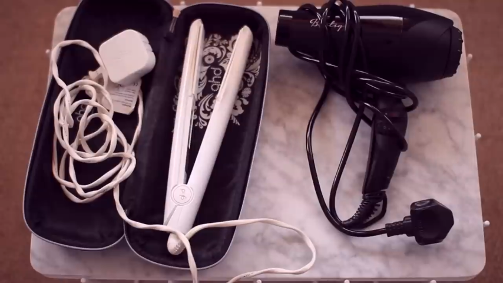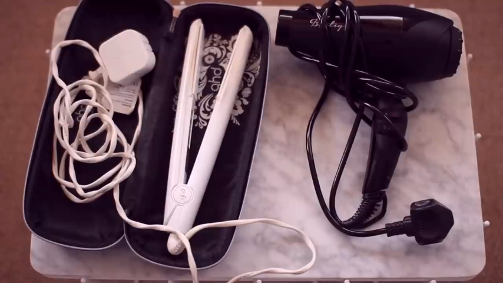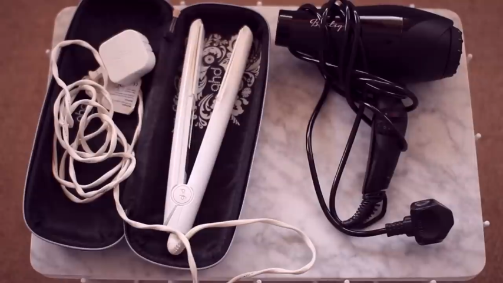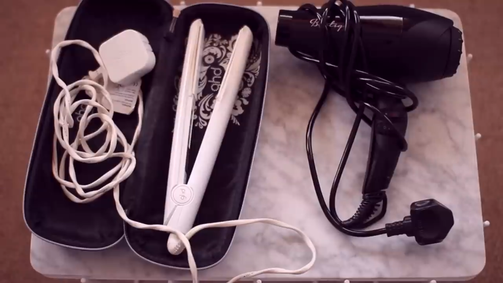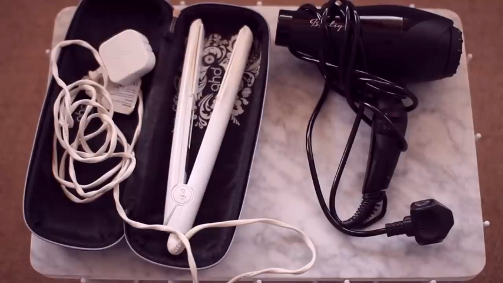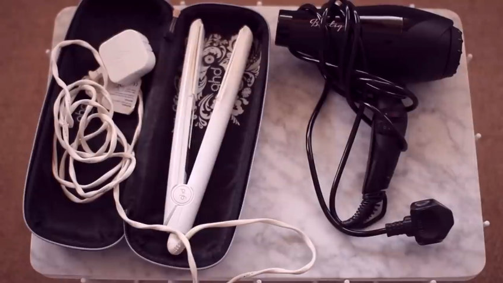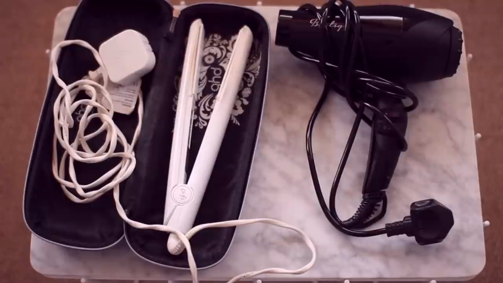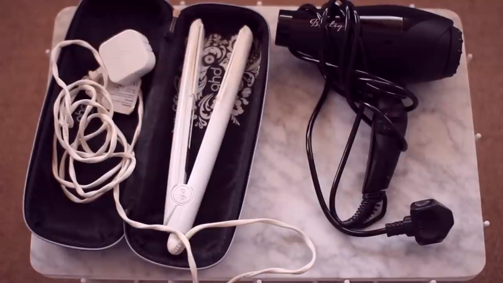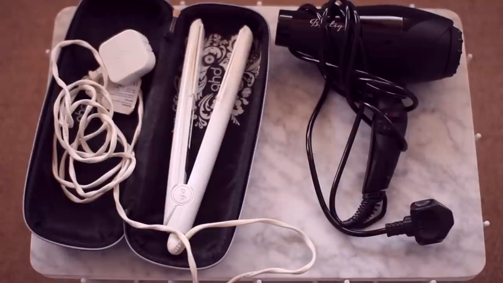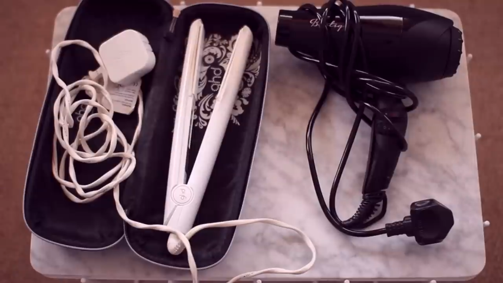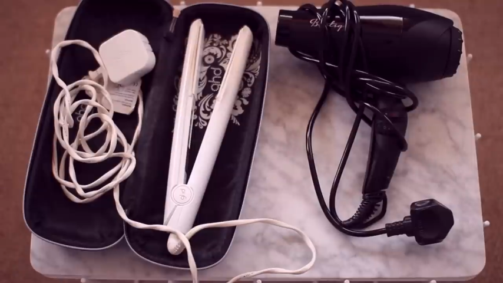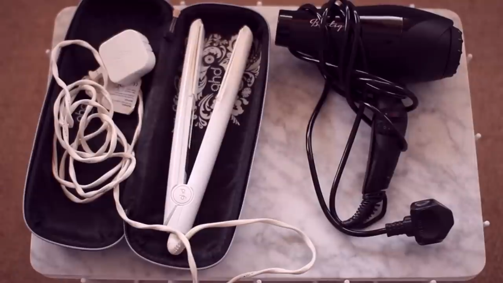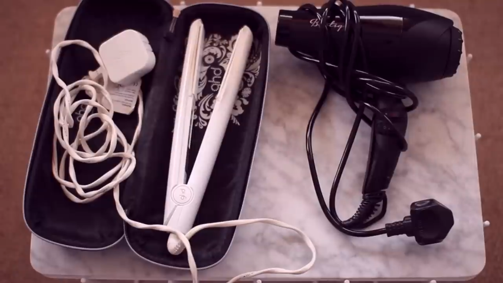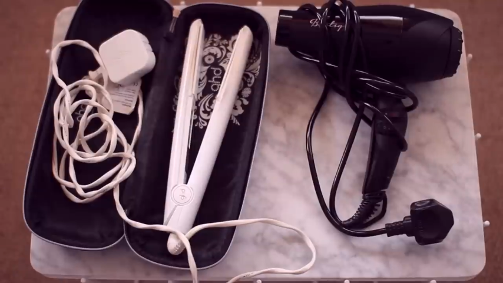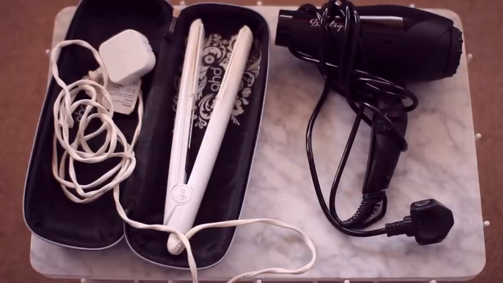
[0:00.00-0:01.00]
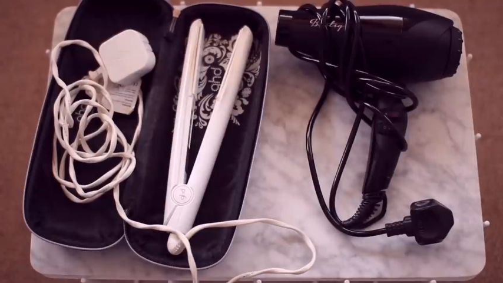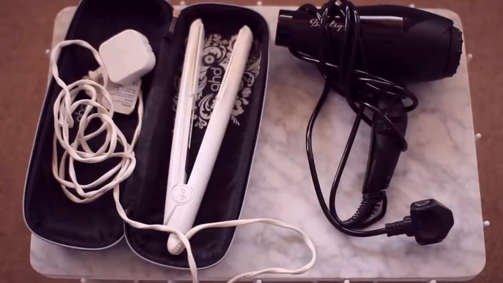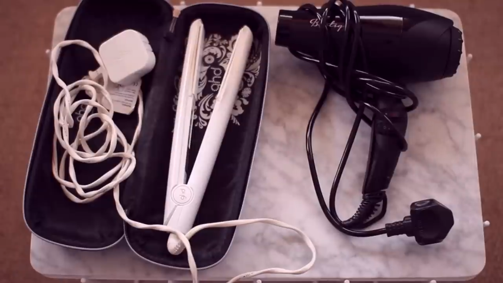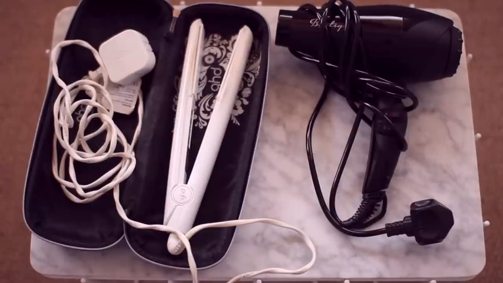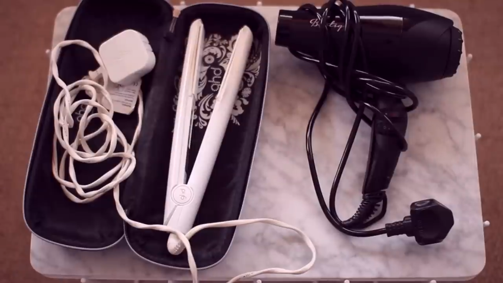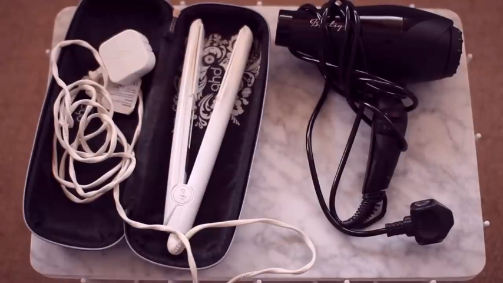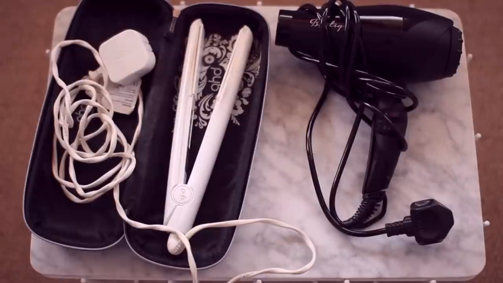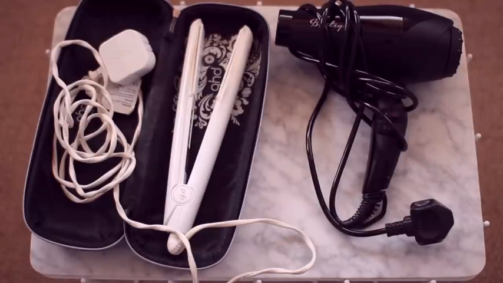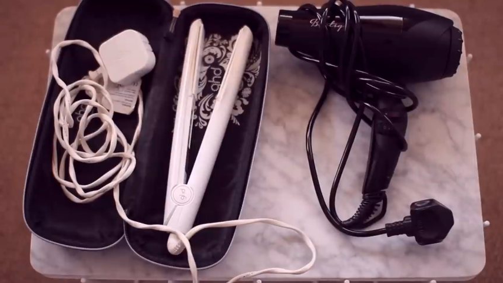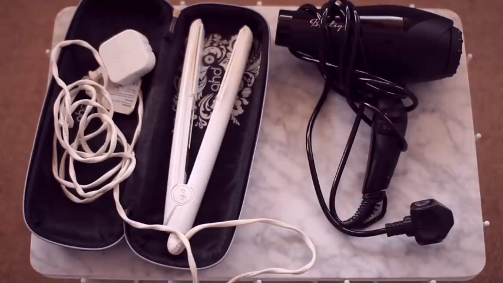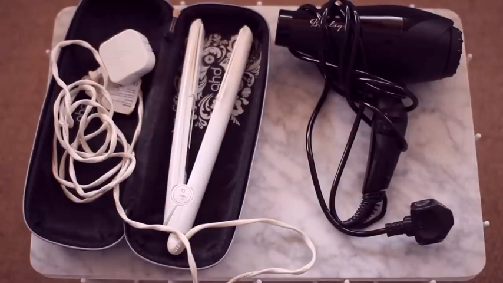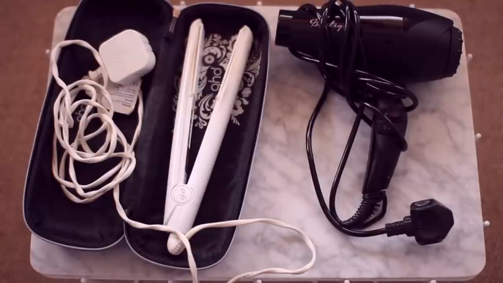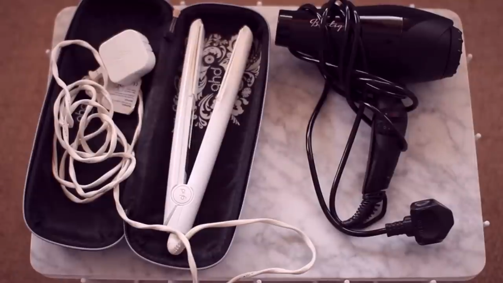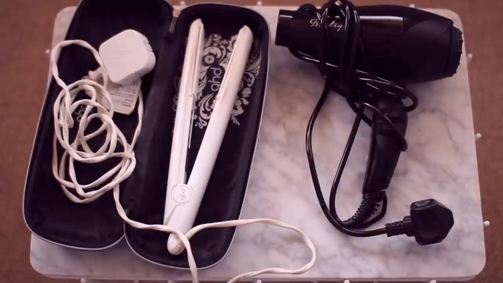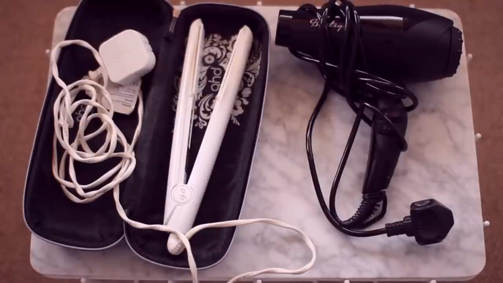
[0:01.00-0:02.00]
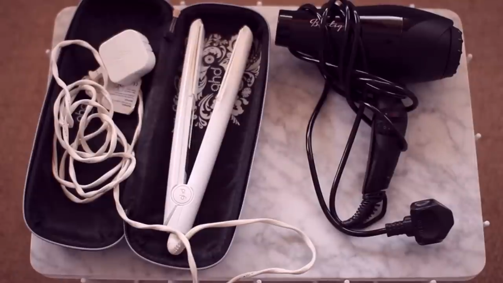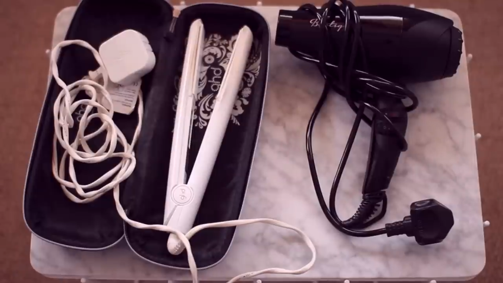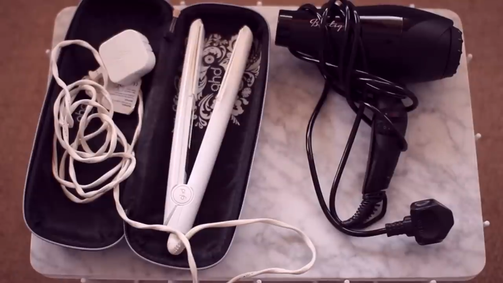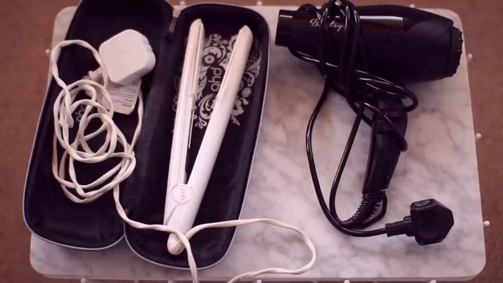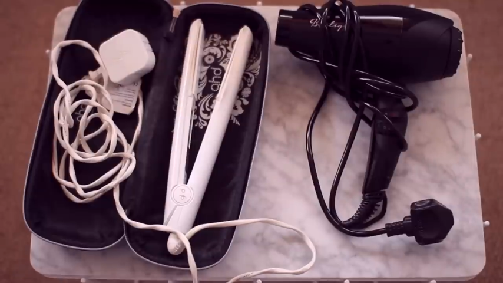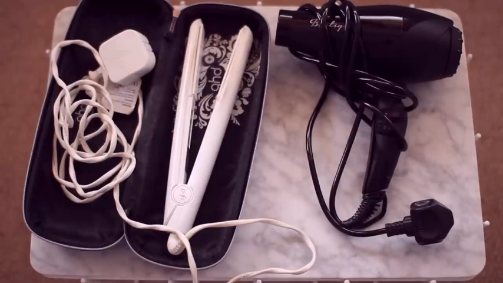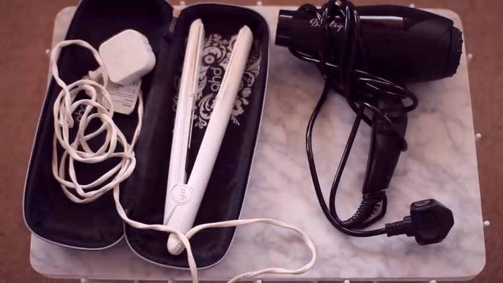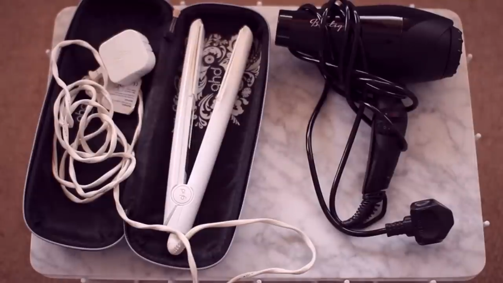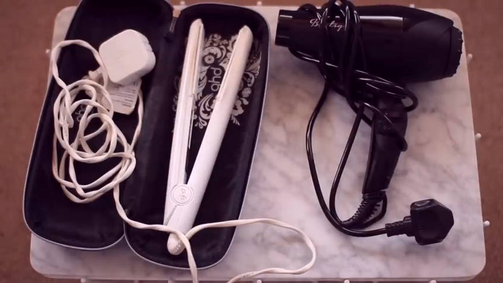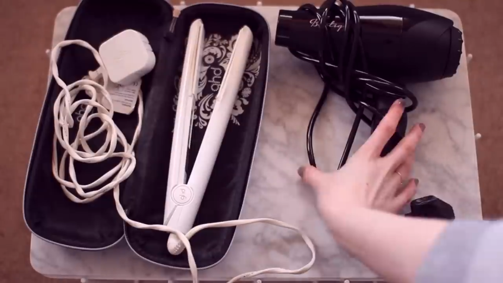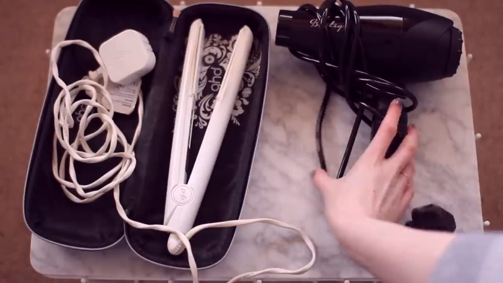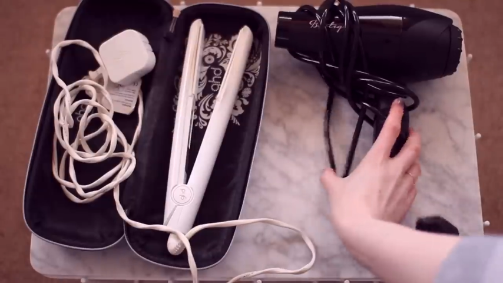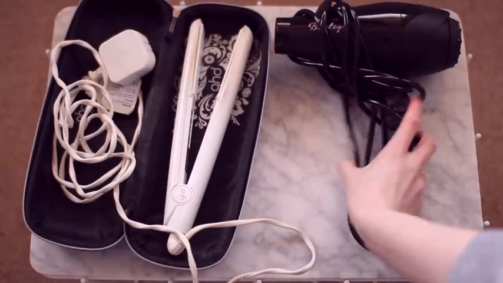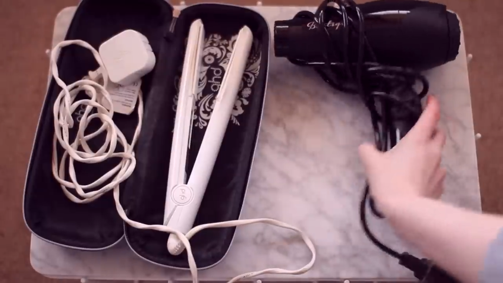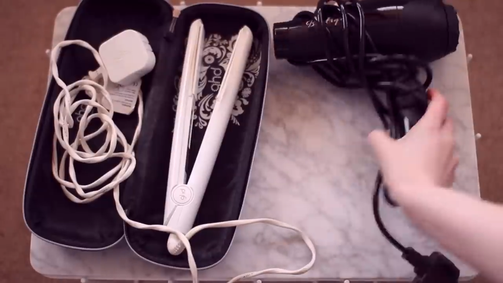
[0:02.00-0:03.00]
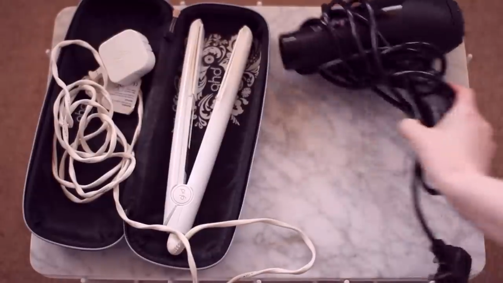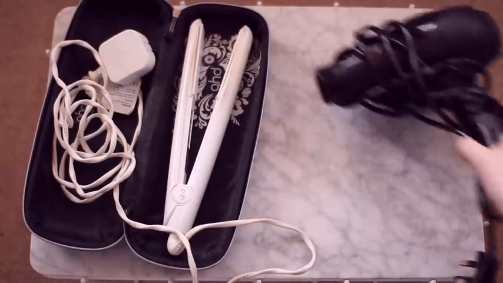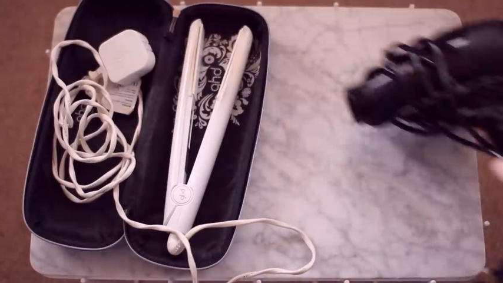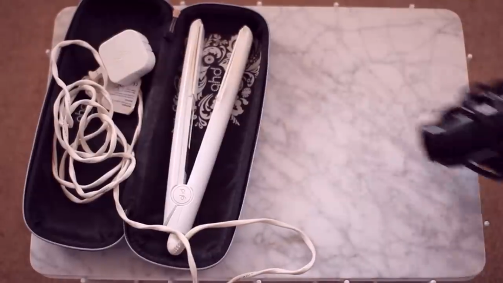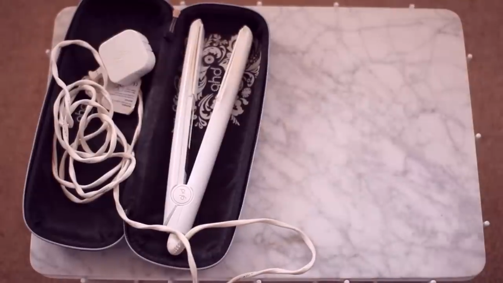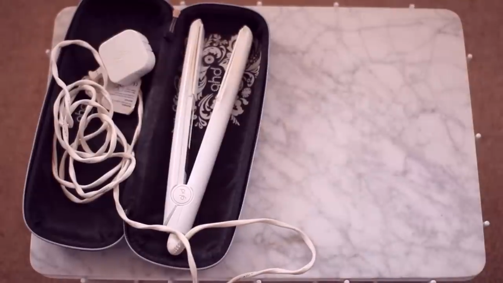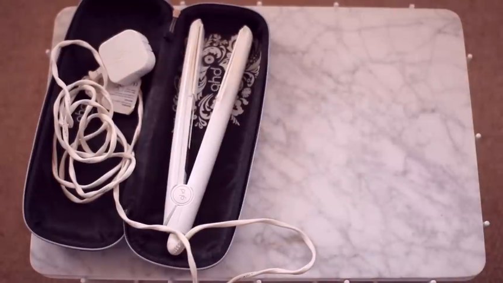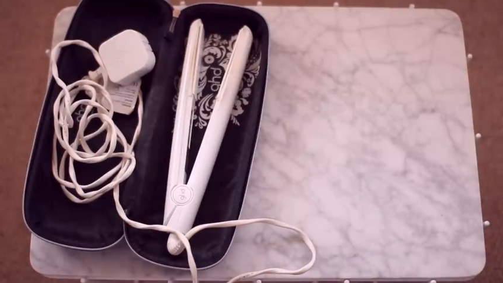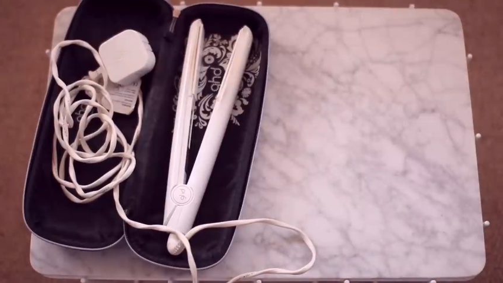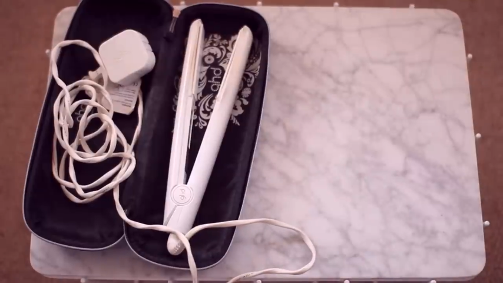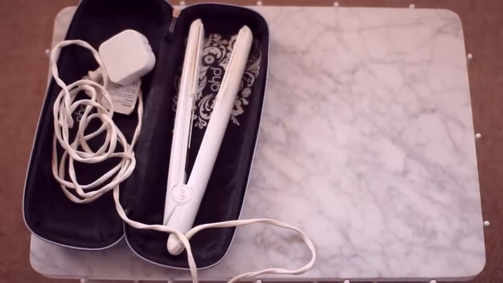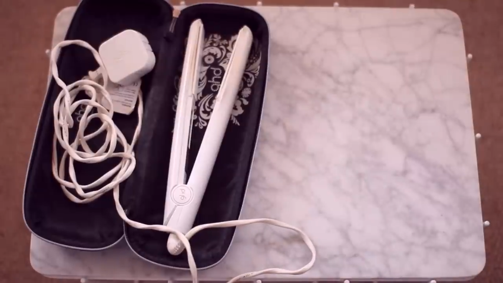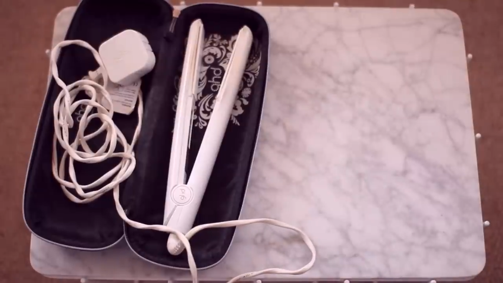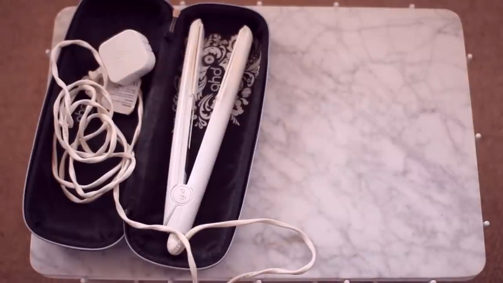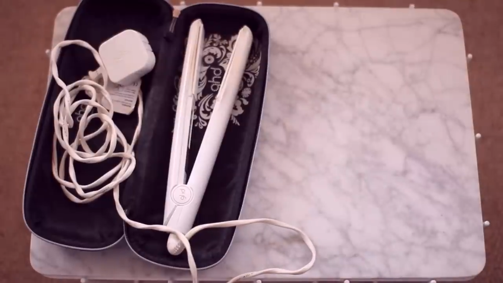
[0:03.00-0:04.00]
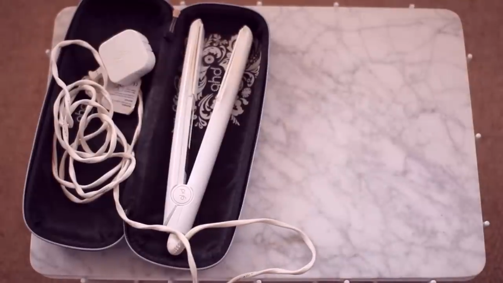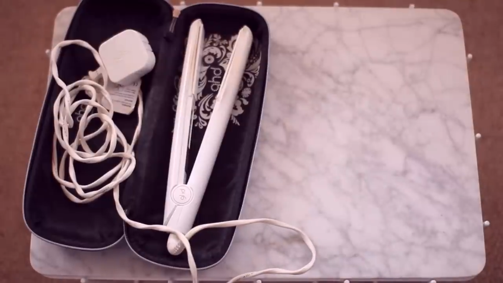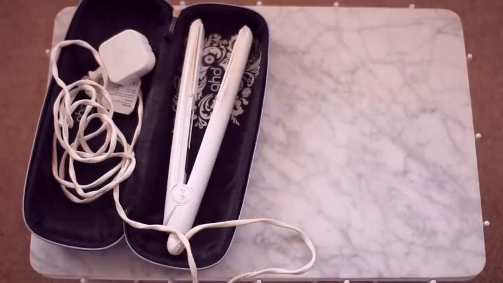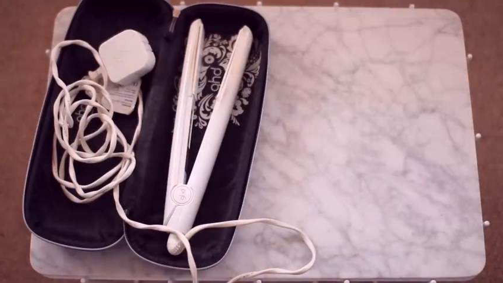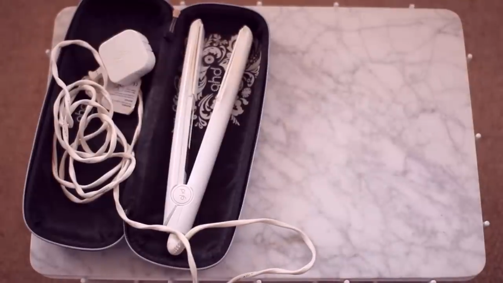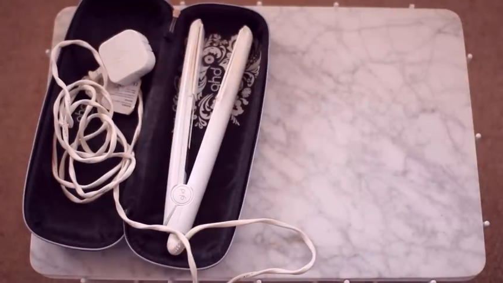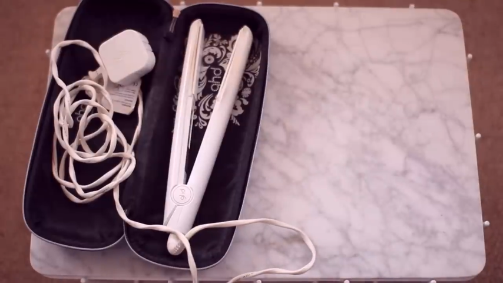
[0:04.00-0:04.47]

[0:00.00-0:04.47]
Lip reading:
[unreadable: no face in view]